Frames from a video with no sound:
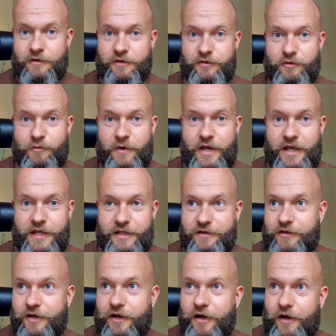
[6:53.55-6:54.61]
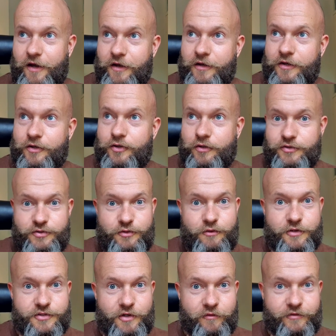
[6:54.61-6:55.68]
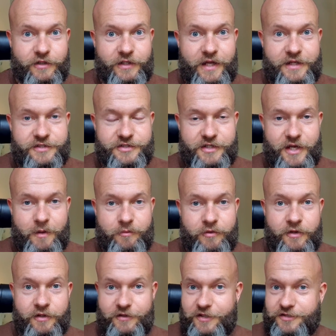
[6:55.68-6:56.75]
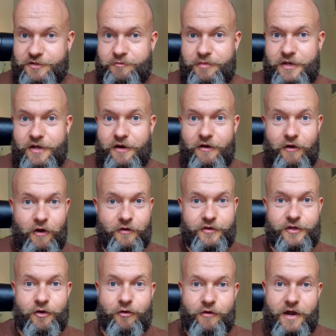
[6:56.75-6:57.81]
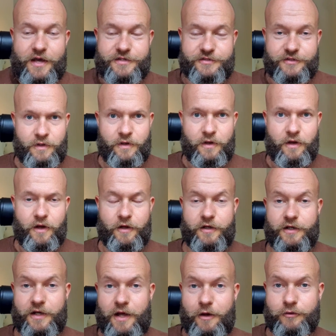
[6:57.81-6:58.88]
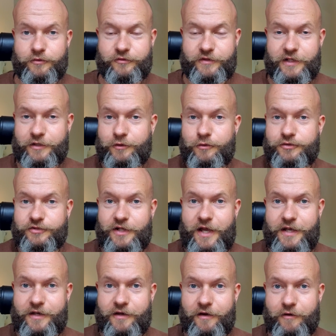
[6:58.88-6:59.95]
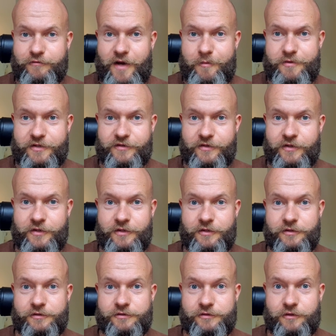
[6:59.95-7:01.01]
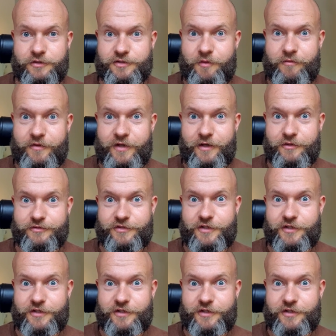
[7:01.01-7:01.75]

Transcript: the way the contours of the landscape disappear on the horizon, a cloud that looks like a rabbit, something else